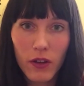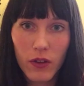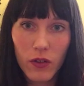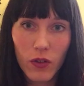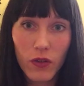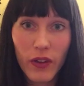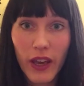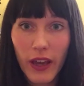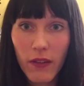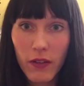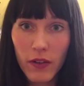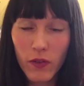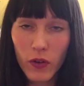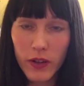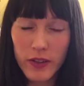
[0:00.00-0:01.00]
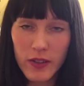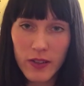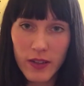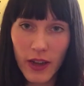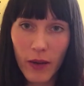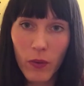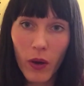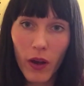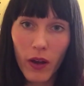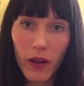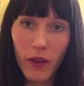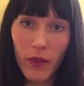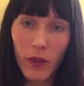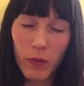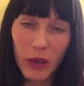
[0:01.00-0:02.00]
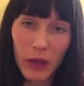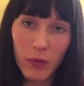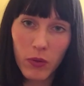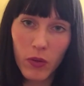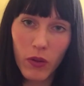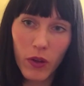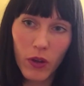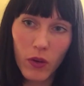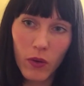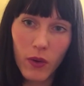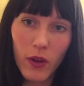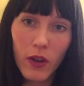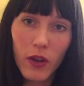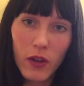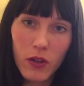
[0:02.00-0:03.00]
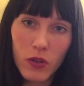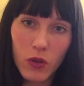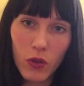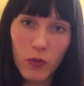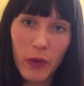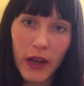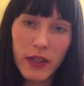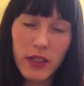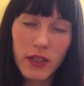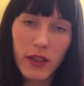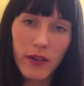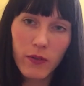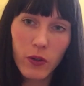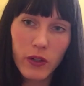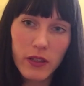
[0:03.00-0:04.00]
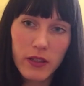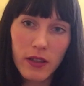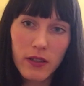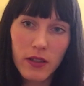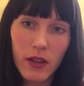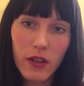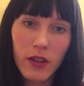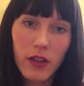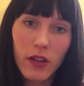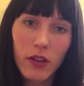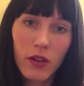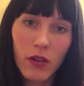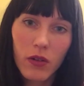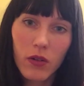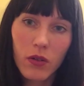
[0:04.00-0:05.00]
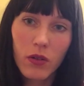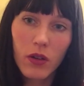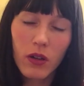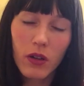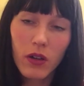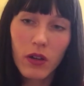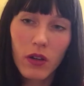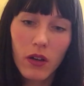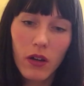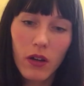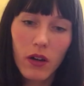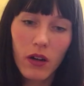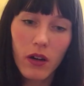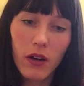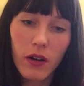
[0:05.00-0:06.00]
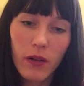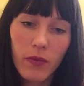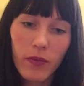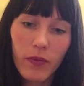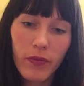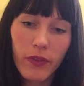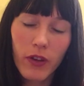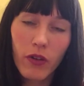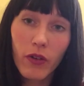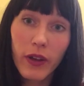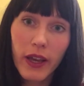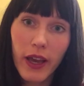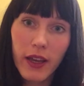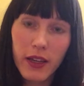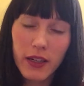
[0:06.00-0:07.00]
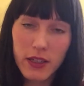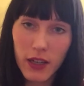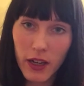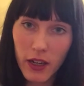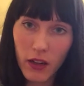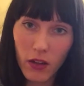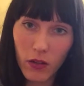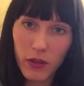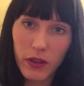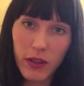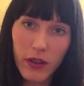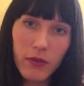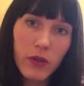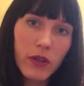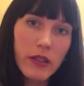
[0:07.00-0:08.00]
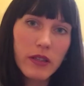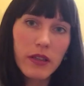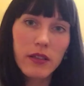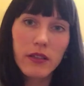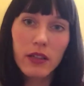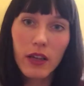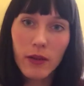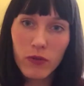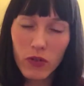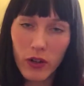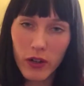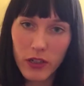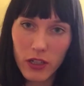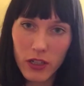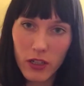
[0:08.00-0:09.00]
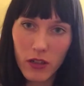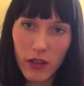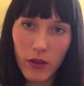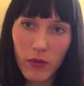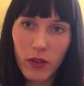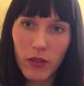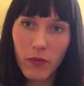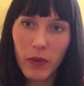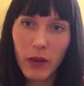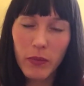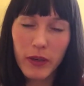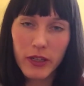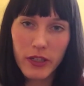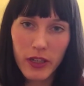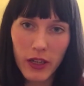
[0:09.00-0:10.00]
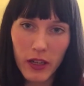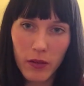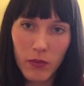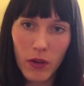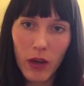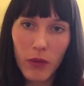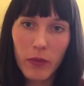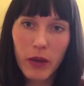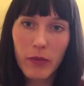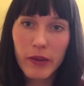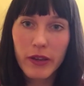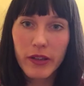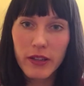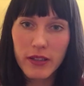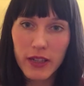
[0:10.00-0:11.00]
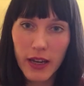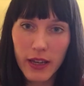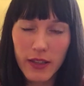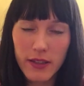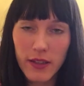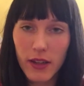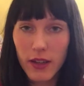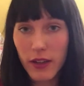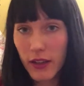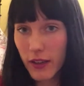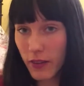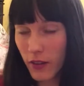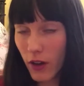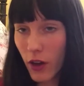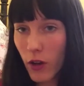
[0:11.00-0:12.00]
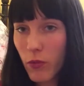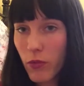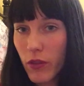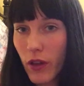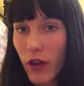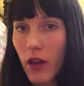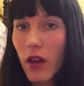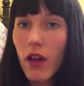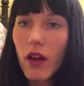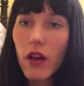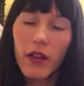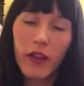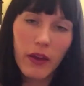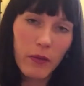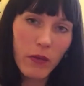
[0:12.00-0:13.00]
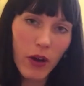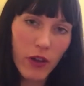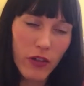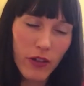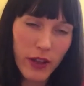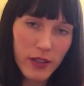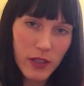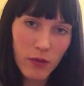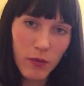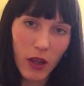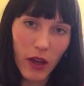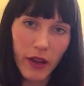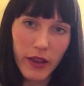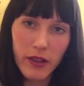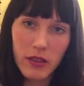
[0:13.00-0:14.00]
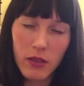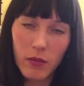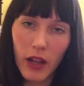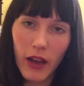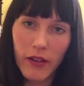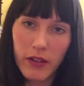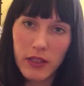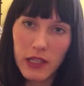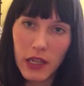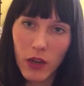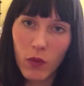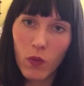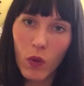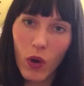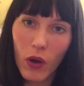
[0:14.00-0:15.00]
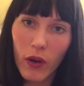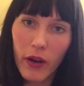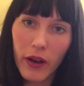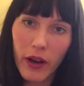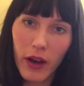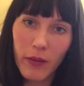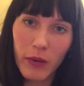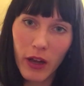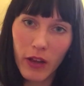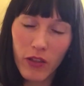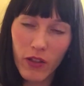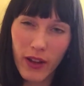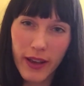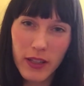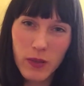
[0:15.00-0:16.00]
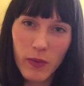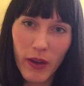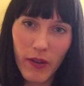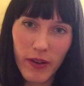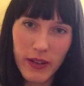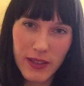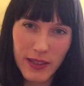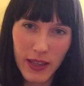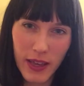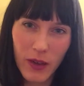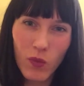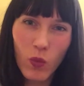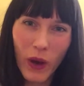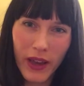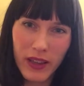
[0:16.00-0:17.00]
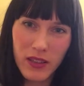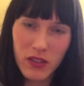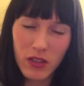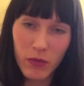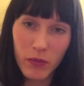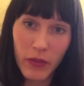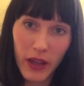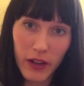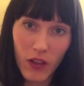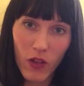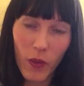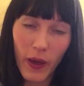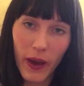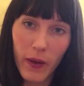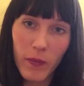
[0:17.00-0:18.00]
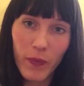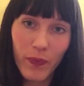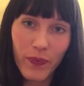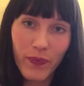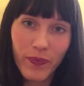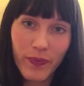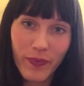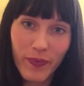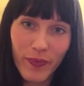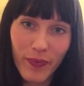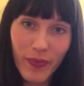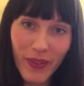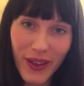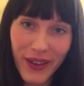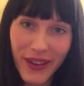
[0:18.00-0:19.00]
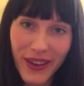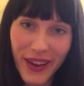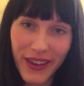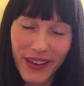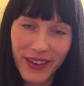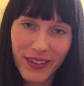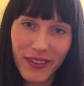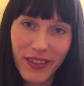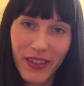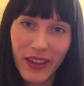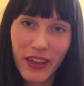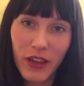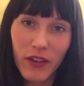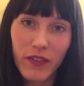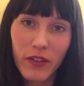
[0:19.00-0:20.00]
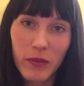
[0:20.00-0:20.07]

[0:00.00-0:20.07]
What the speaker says: sort of hearing voices network and the people who talk back to their voices and who create a dialogue with their voices, and I'm trying to do that with BPD and my BPD states, and in the hope that it might shed some light and some clarity on what I'm actually experiencing and ways to manage that. Okay, thank you